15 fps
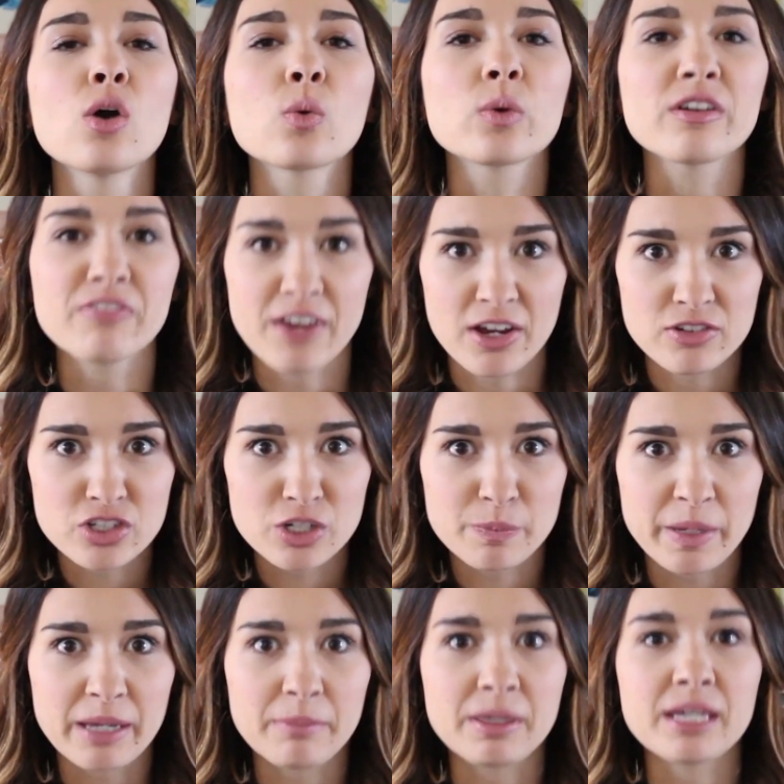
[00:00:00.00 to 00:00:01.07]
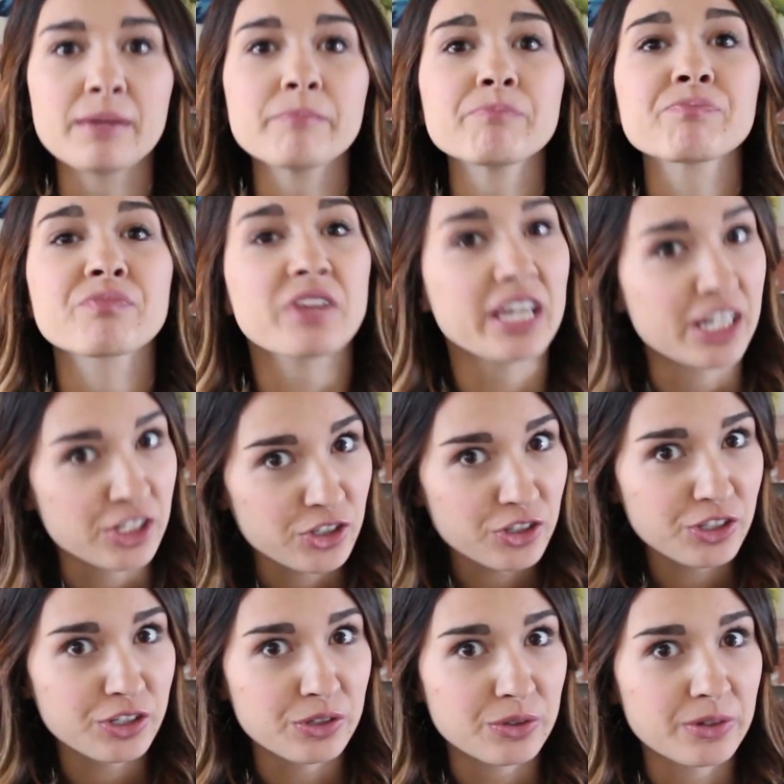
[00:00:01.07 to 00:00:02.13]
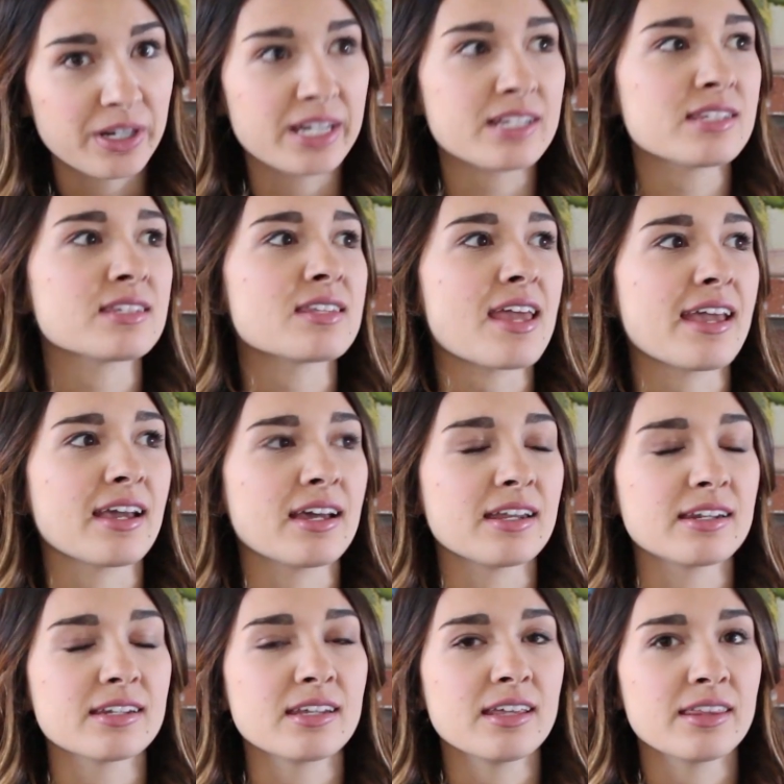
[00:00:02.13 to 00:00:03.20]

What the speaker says: we found your baby in your uterus and